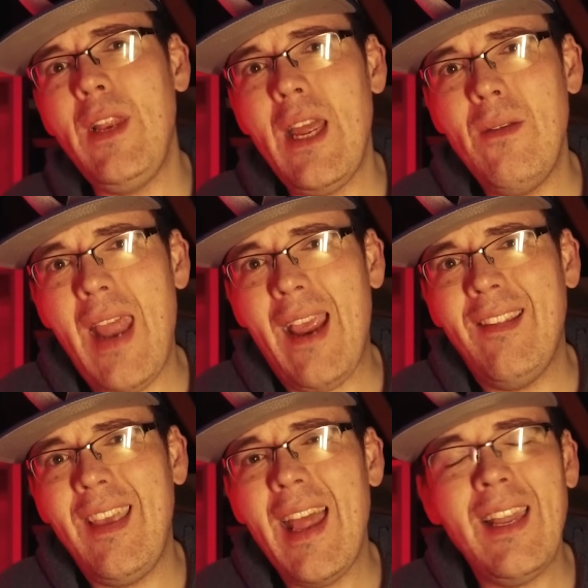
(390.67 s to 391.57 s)
video next
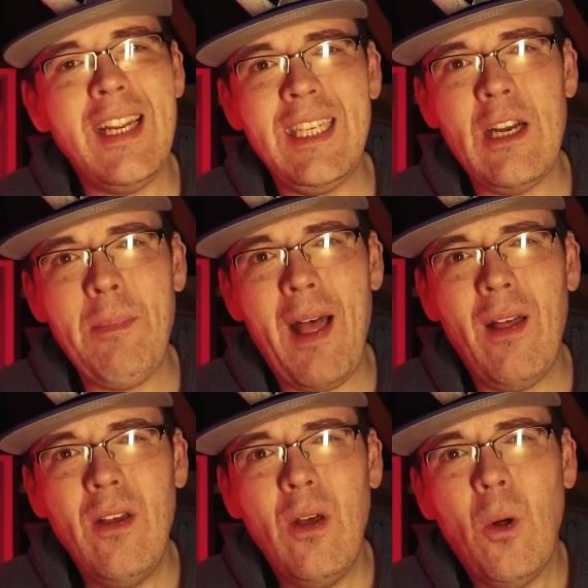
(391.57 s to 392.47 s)
to get an idea about
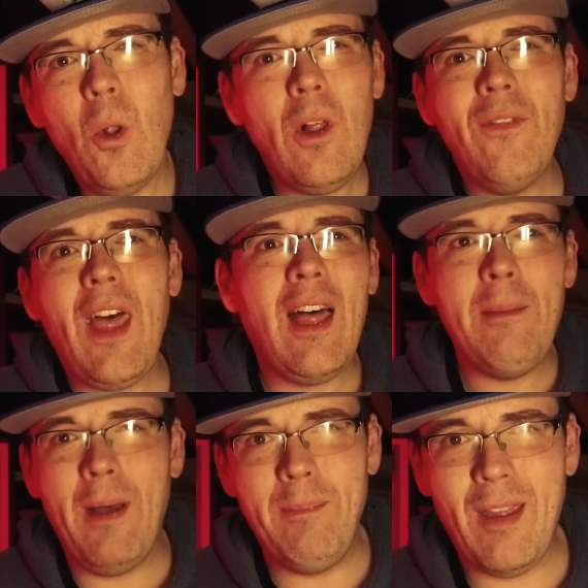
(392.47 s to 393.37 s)
all the
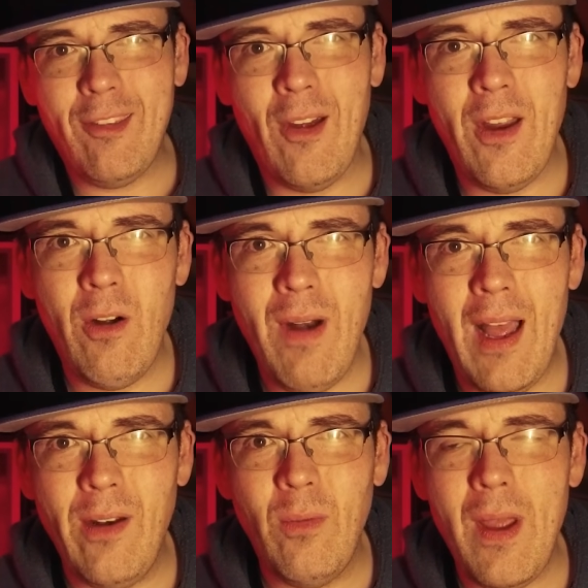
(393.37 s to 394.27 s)
hubbub that's going
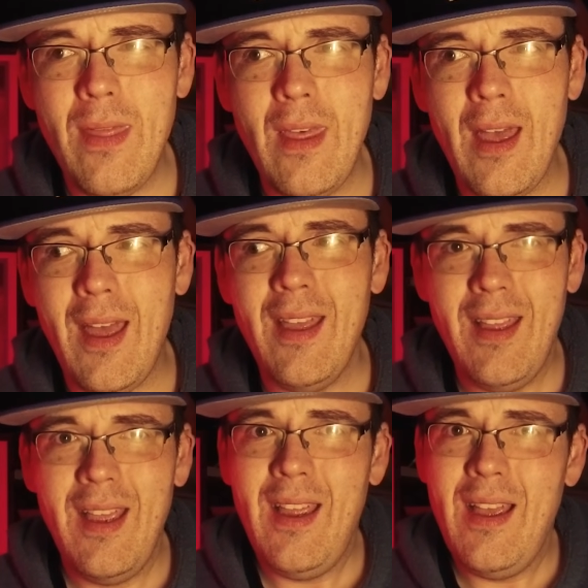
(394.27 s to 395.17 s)
around with uh,
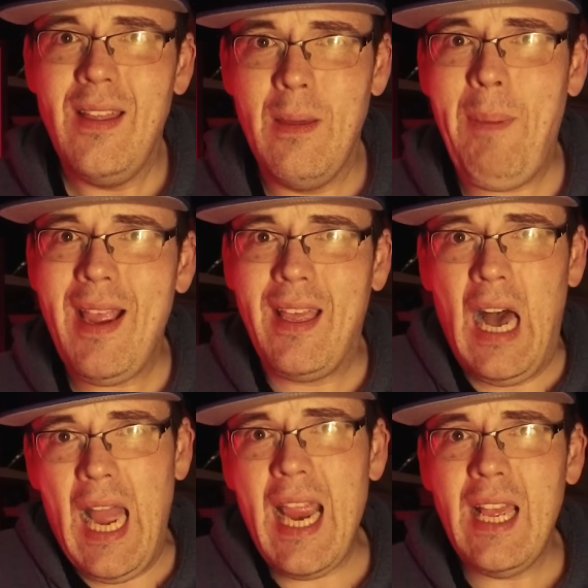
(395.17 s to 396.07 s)
the big
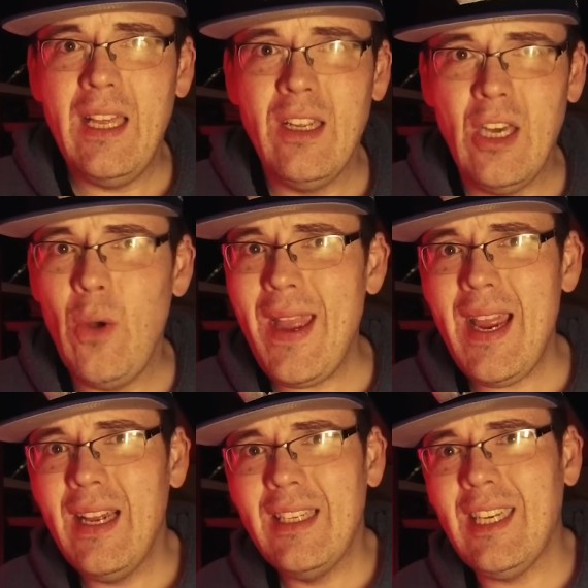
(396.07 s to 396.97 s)
guy
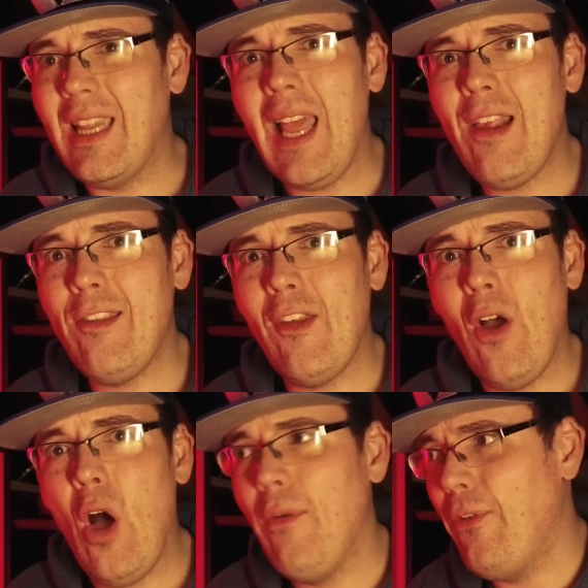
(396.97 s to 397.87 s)
going to the likes
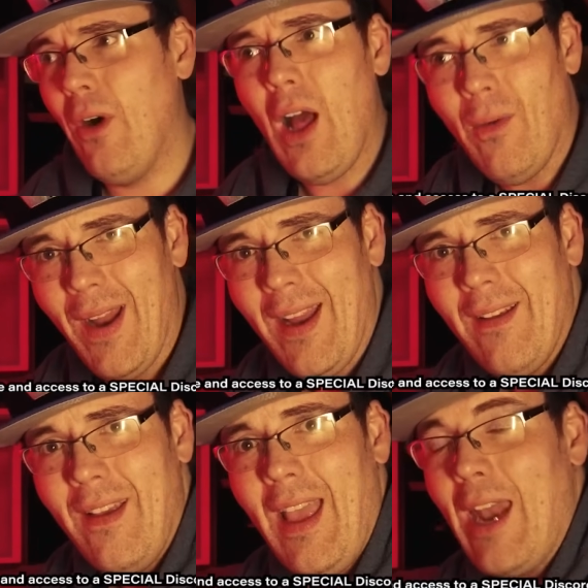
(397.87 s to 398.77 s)
of Ferrari
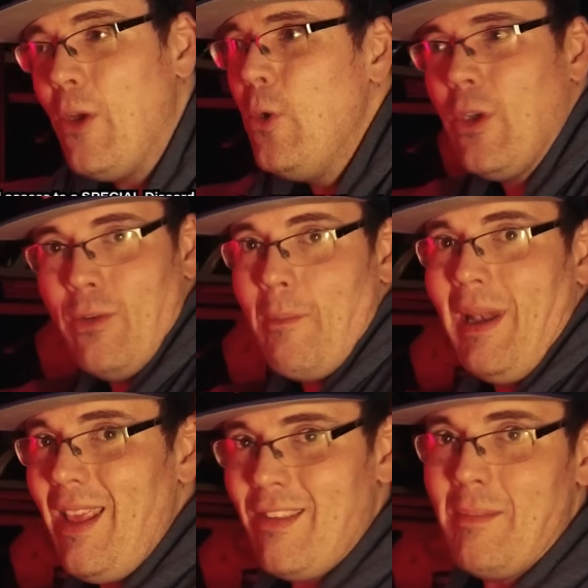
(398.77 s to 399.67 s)
and who could
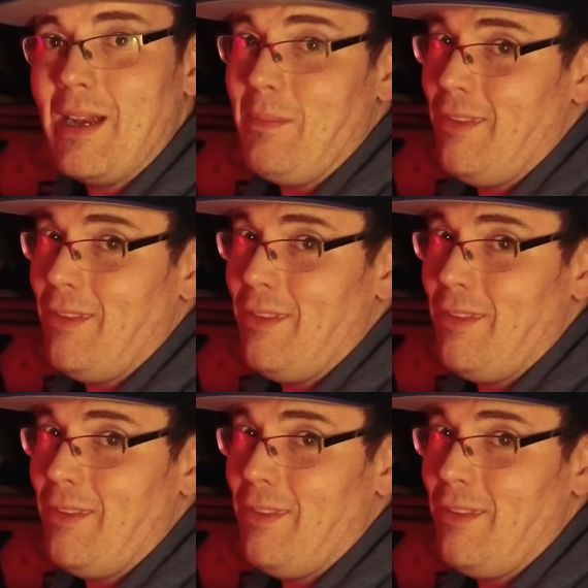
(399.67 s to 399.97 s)
replace him at